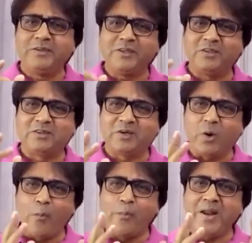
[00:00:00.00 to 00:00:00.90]
which is
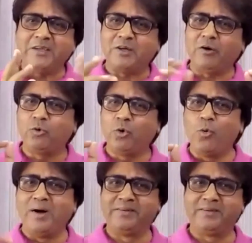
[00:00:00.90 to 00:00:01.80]
combination of
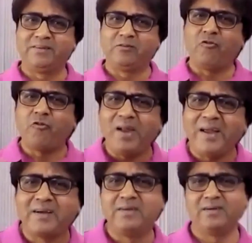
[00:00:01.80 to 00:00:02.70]
two words,
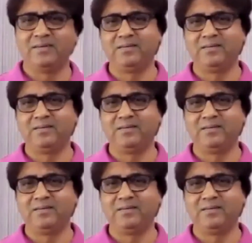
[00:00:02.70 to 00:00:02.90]
flick